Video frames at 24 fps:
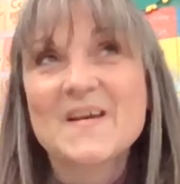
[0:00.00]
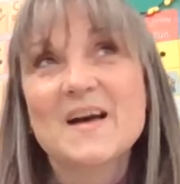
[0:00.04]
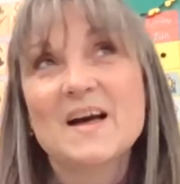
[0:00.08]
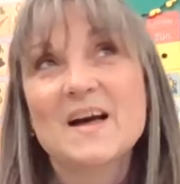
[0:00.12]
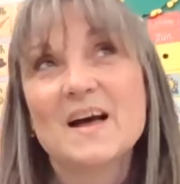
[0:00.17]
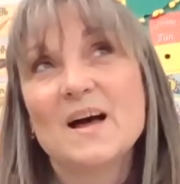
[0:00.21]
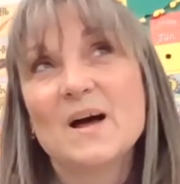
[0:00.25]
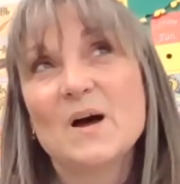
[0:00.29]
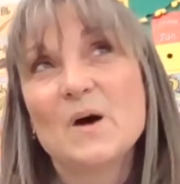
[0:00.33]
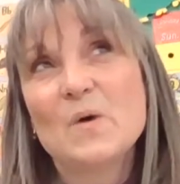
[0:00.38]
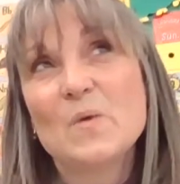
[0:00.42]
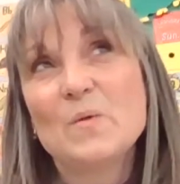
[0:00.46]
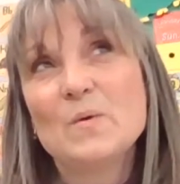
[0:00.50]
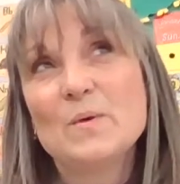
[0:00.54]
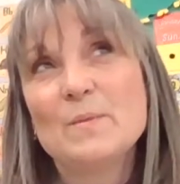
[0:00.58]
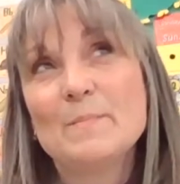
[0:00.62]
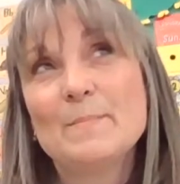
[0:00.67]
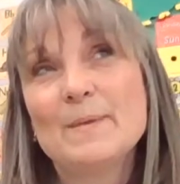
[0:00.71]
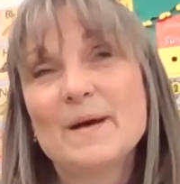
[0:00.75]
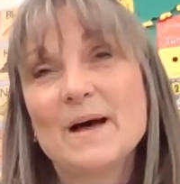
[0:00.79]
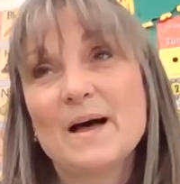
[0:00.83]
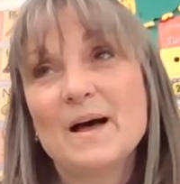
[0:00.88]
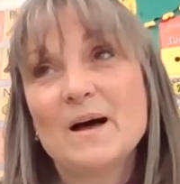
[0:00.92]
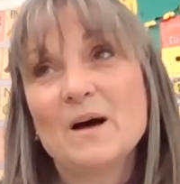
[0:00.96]
How
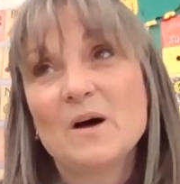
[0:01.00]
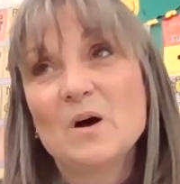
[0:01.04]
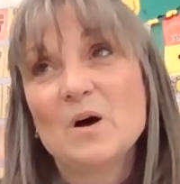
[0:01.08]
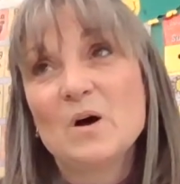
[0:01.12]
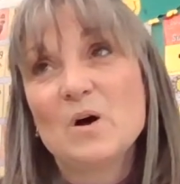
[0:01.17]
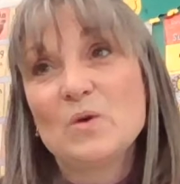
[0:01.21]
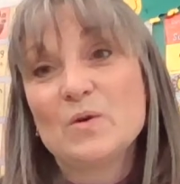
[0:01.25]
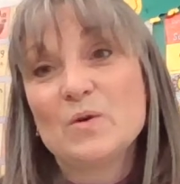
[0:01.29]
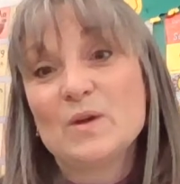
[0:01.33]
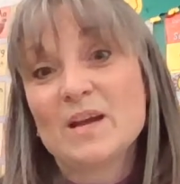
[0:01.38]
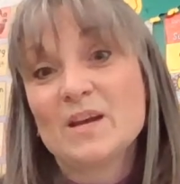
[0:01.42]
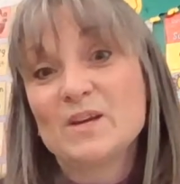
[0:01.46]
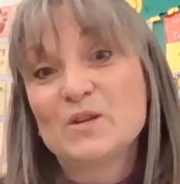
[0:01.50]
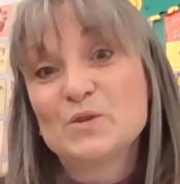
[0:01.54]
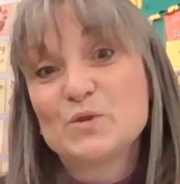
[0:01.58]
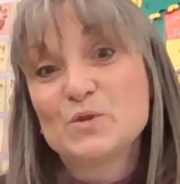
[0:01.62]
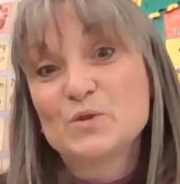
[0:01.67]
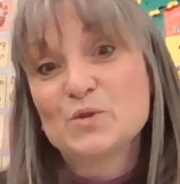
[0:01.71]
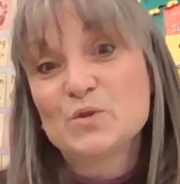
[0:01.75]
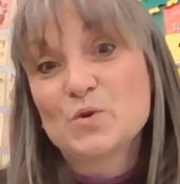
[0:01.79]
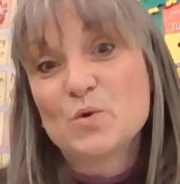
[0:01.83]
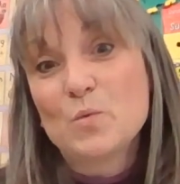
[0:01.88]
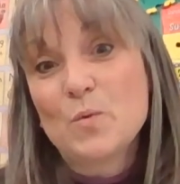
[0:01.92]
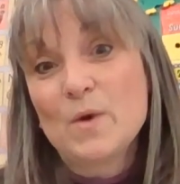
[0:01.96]
about a
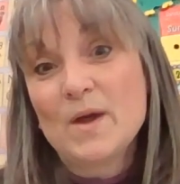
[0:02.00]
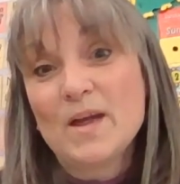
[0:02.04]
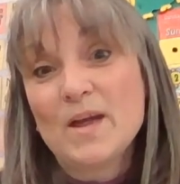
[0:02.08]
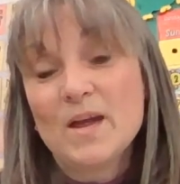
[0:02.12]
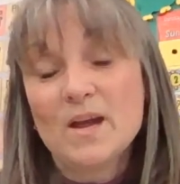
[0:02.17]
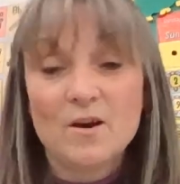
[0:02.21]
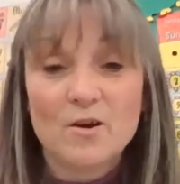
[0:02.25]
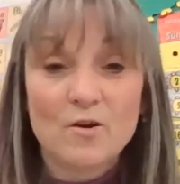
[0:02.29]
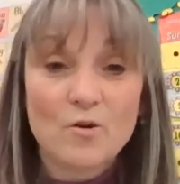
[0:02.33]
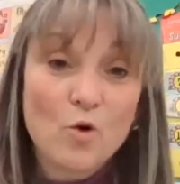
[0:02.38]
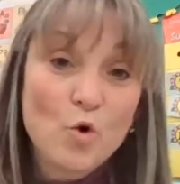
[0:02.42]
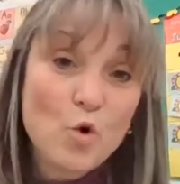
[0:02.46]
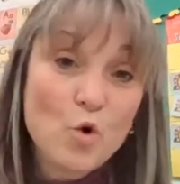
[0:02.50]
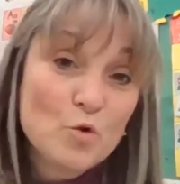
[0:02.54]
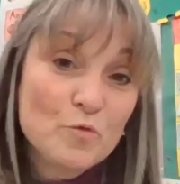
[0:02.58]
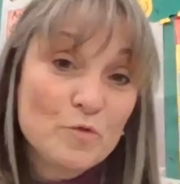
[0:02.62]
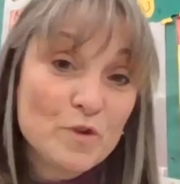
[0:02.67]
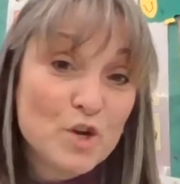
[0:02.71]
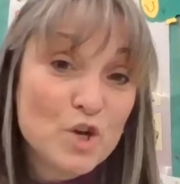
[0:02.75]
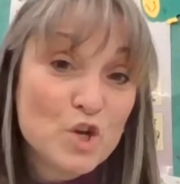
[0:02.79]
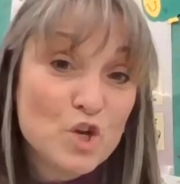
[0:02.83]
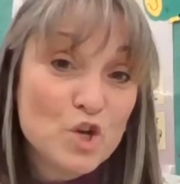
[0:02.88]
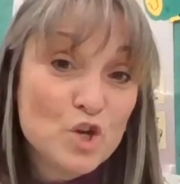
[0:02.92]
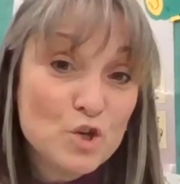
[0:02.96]
square or
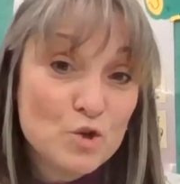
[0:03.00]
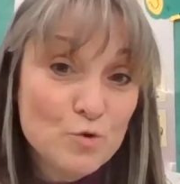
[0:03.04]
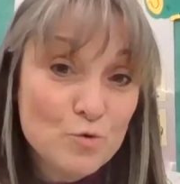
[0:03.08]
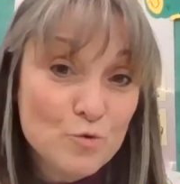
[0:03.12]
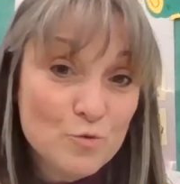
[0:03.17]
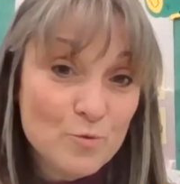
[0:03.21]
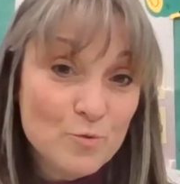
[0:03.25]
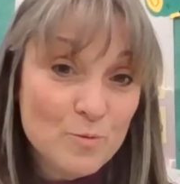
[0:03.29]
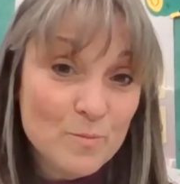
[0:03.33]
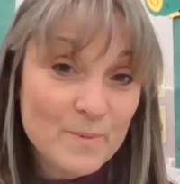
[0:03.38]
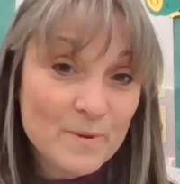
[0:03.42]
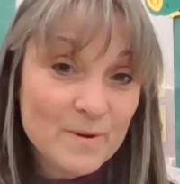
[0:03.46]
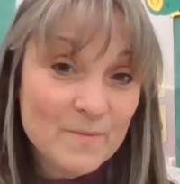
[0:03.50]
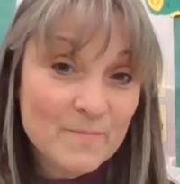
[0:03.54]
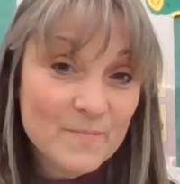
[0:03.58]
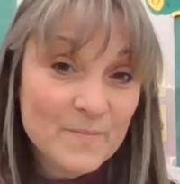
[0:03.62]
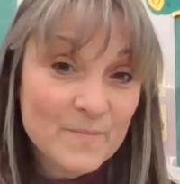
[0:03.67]
a cube?